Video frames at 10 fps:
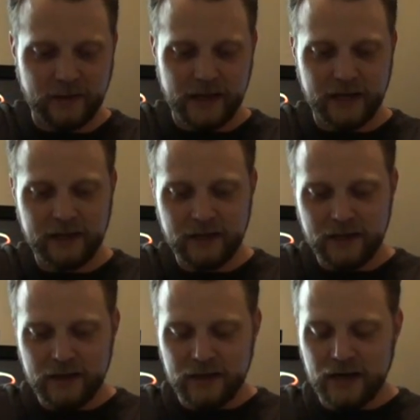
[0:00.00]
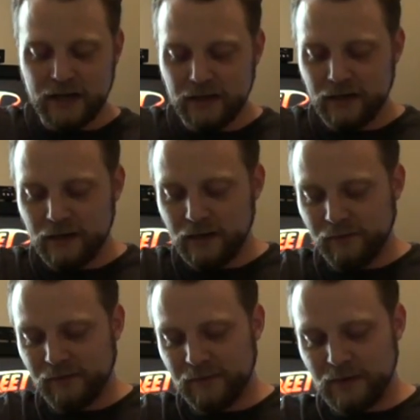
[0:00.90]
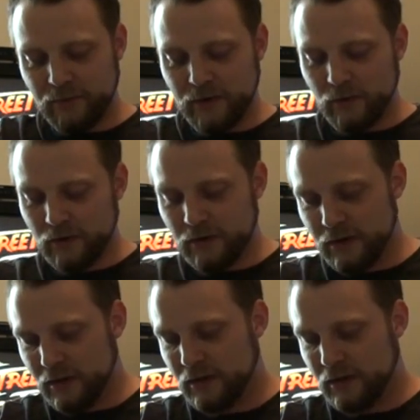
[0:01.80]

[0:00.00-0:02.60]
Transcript: Like, it was something I pre-ordered,